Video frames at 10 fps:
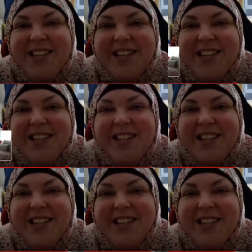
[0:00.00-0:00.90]
much calmer and
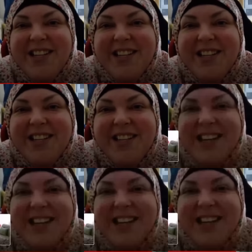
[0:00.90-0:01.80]
content now. I didn't watch you
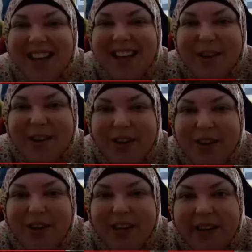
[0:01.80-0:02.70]
before, but I've seen clips there,